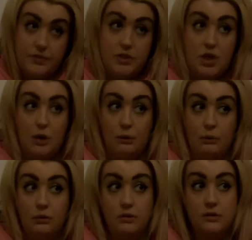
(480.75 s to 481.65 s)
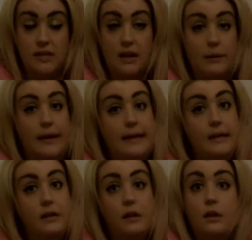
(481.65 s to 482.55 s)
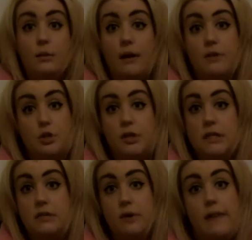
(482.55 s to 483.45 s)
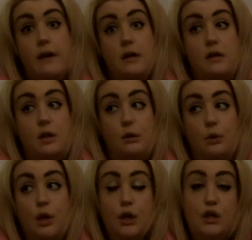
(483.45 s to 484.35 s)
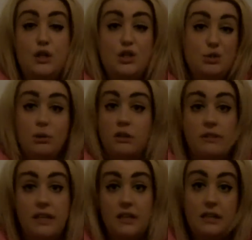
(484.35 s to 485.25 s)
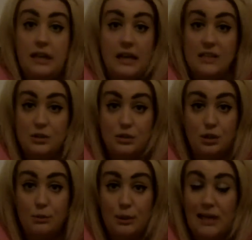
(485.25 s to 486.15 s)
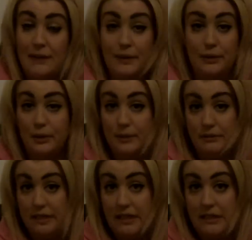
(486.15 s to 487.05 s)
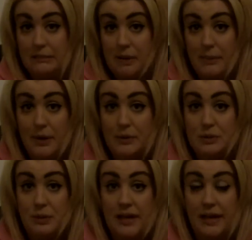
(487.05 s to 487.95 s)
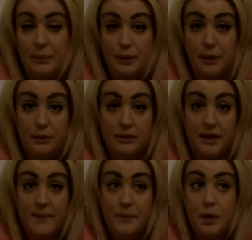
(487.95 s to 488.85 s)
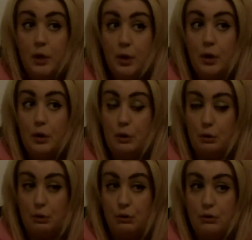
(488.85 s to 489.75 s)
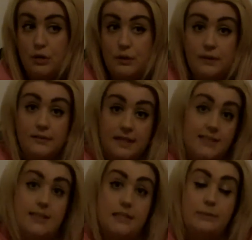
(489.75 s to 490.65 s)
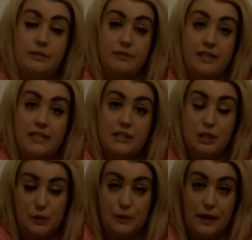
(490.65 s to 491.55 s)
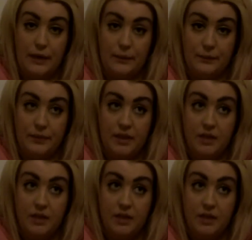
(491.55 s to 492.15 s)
So that way you have a choice of whether you just want to read it as normal, how you normally read my posts when I upload them, or you can listen to me read it to you,